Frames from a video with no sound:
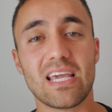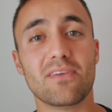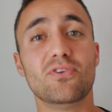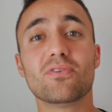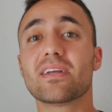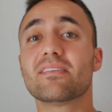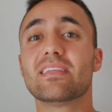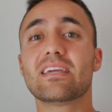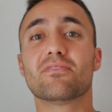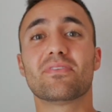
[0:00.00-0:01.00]
If you can
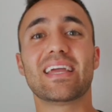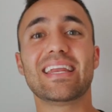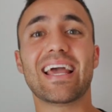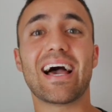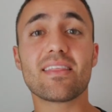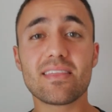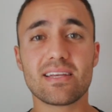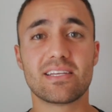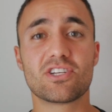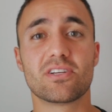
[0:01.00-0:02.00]
think of any other
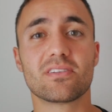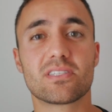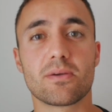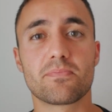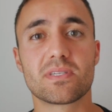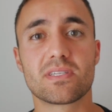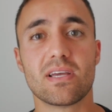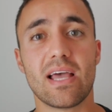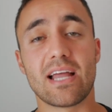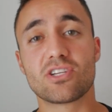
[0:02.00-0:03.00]
additional tips
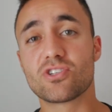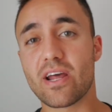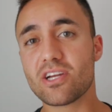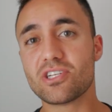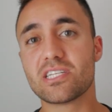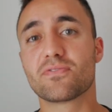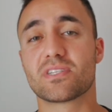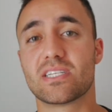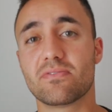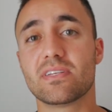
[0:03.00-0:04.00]
and strategies for
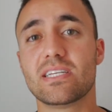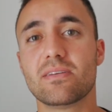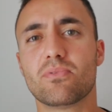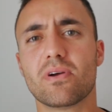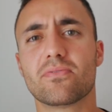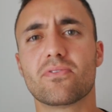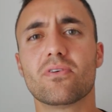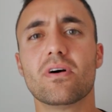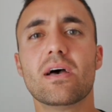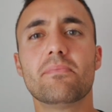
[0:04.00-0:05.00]
17.4,